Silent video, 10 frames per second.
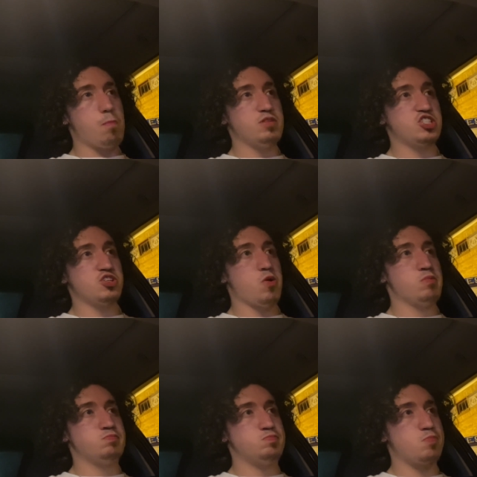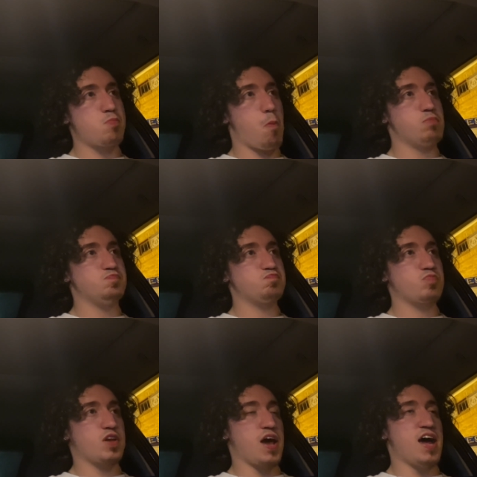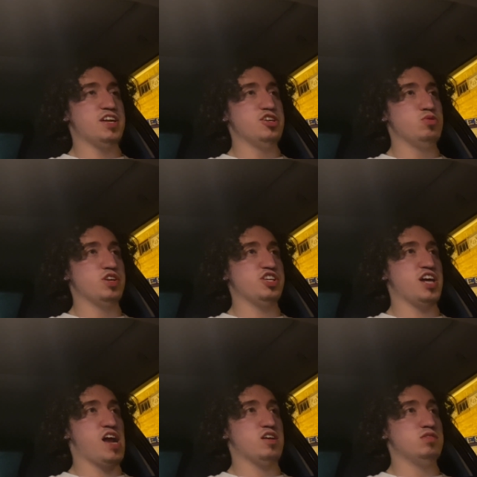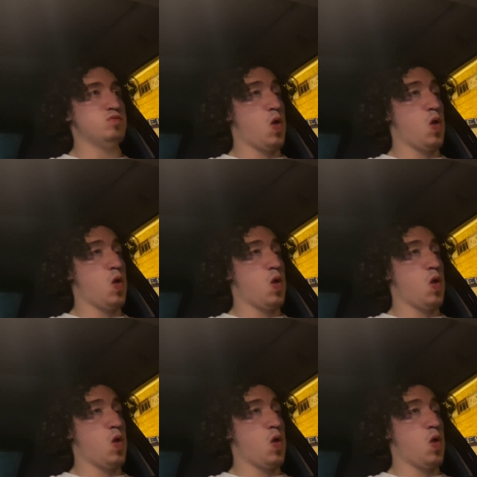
But you know, gotta deal with it. You gotta